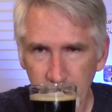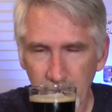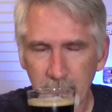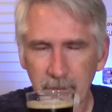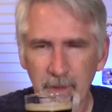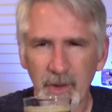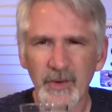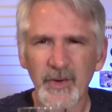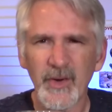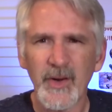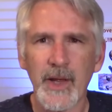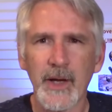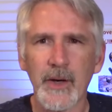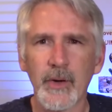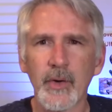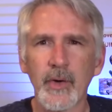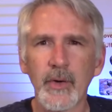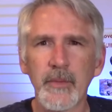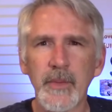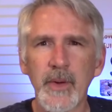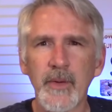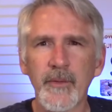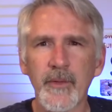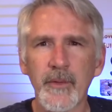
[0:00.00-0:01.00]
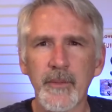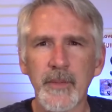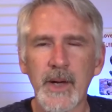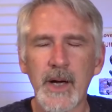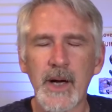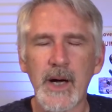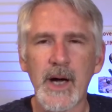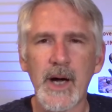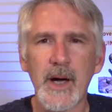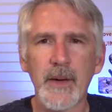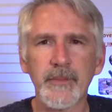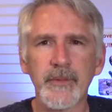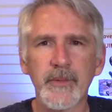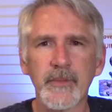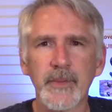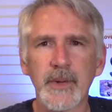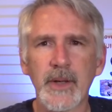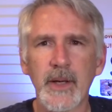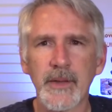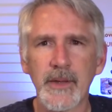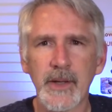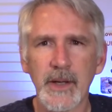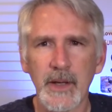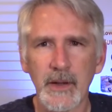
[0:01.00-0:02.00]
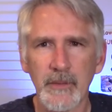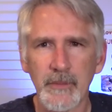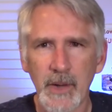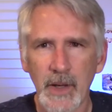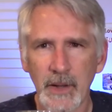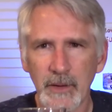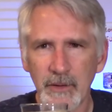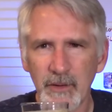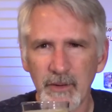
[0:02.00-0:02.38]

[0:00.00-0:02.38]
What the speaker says: I'm not sure that could be from the hops, but I think it might